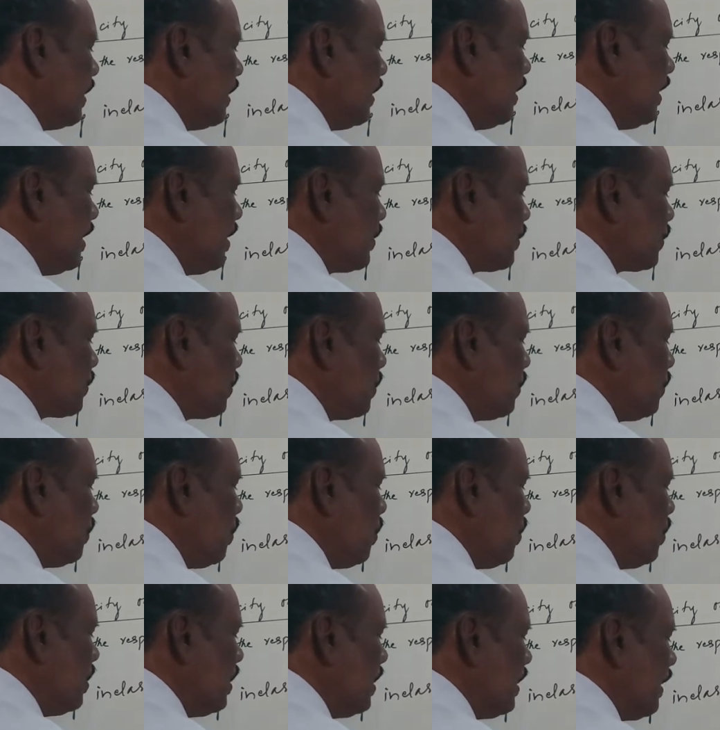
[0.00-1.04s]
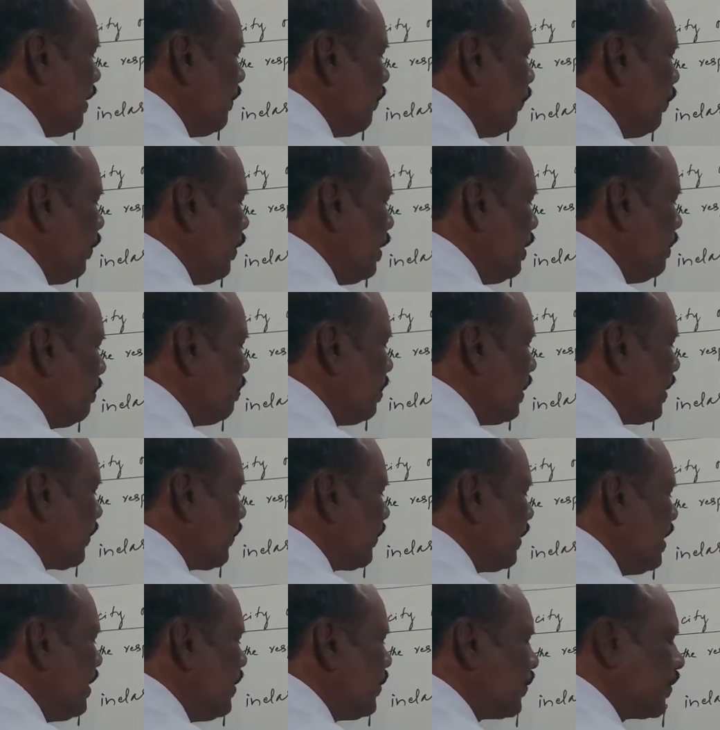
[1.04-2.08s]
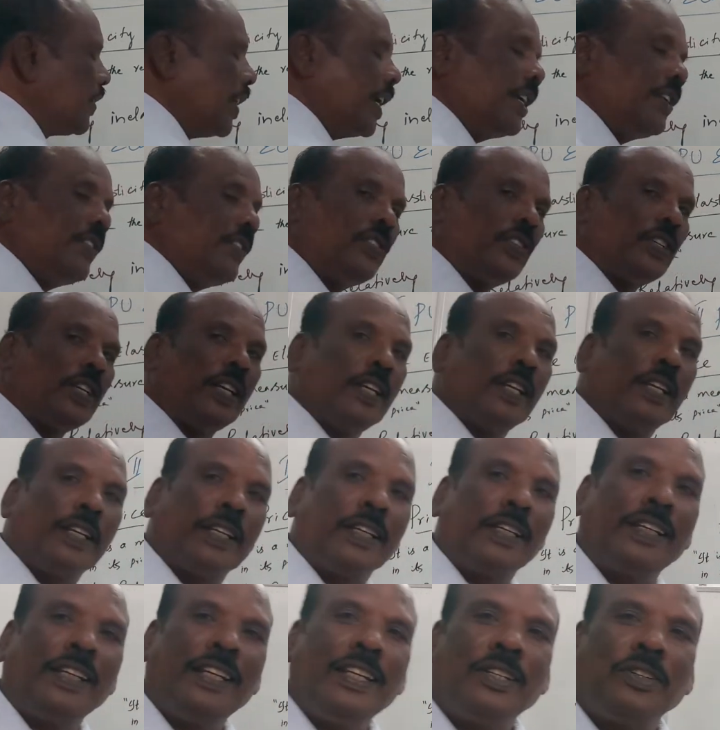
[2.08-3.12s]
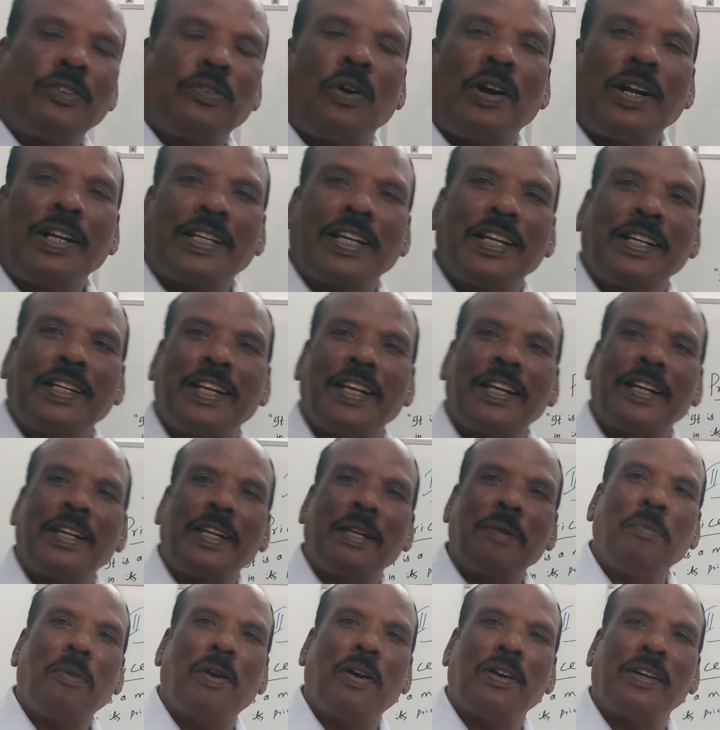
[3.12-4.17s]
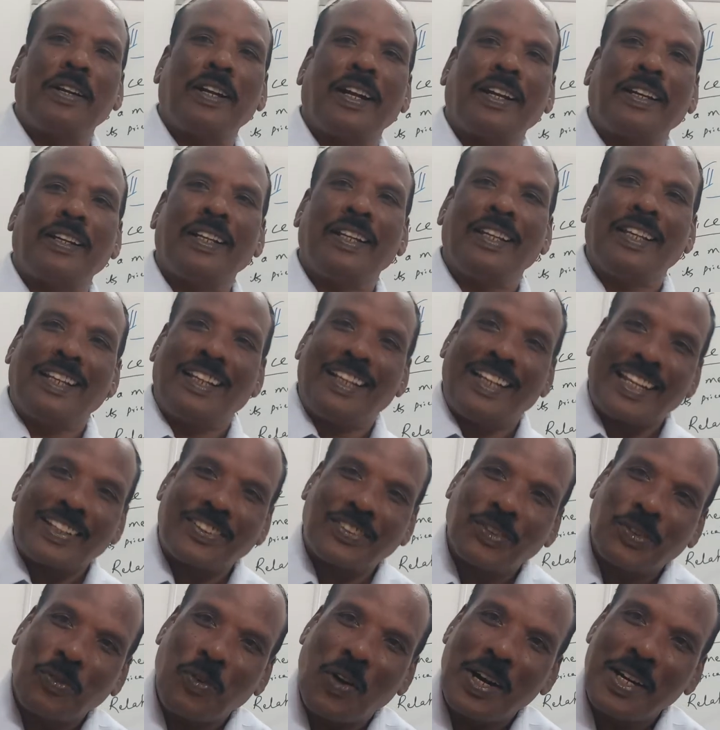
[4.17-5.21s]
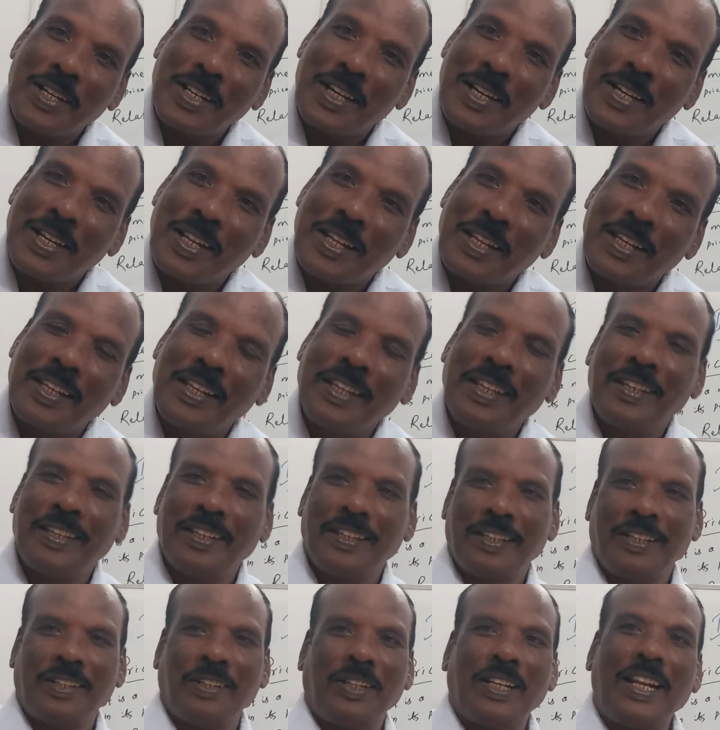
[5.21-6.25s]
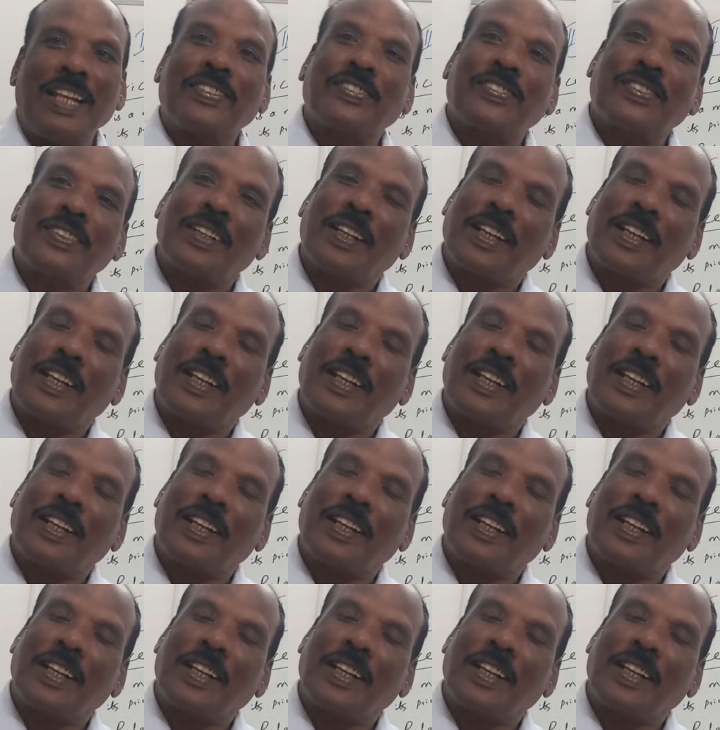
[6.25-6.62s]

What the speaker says: leads to only 5% change in quantity demanded. Less quantity, less